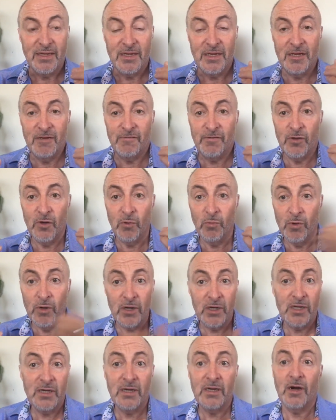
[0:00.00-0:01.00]
If you're
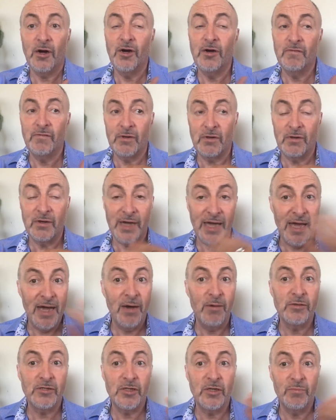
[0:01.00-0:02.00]
working over long
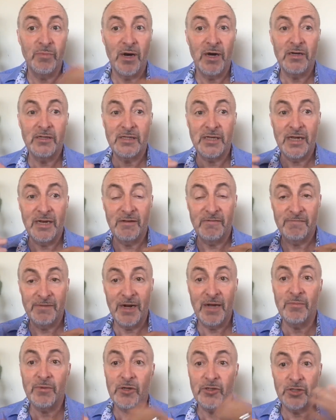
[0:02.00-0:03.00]
hours and your partner's getting fed
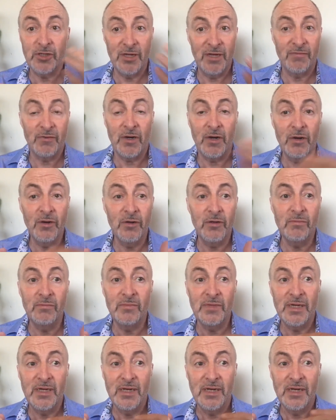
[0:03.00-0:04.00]
up because you're never
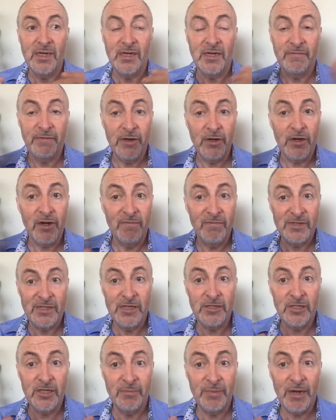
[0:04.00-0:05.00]
home, if you had a
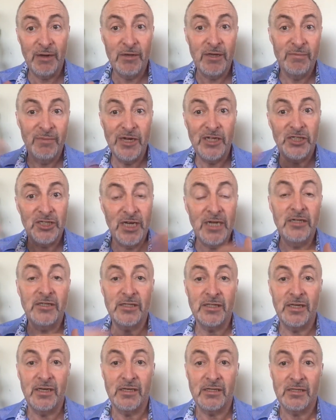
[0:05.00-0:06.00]
conversation about it, you might change
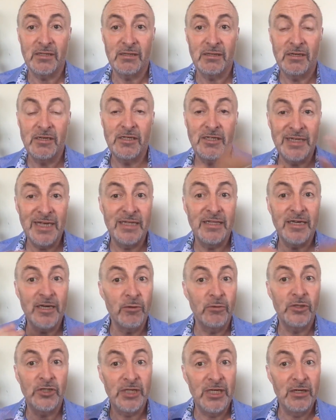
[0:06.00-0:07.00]
things. Instead, they go
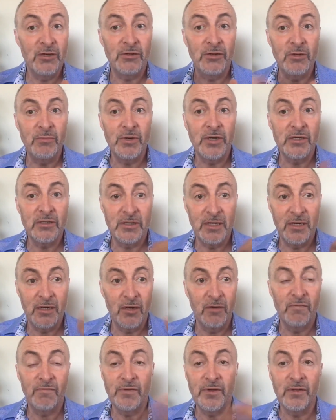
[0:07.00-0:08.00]
and cheat on you because they
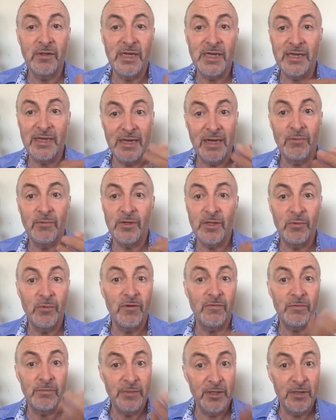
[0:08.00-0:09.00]
don't feel they can get what they
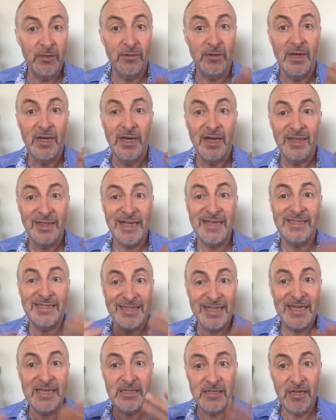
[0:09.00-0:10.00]
want from you. That's
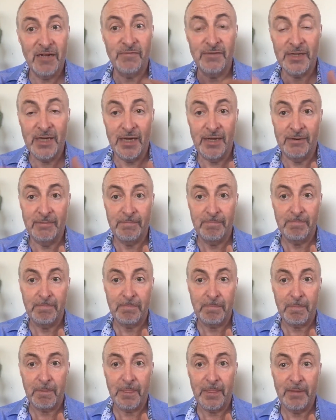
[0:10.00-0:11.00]
their stuff again,
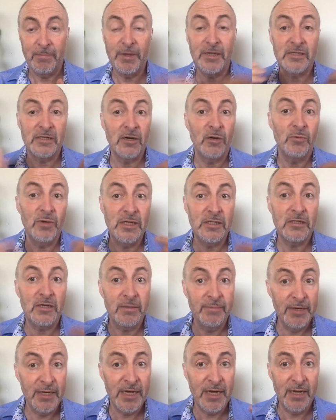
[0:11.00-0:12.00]
because they're not willing to
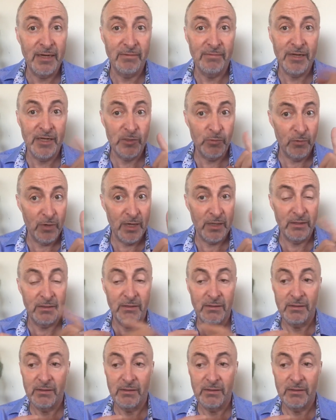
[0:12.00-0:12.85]
communicate. That's one.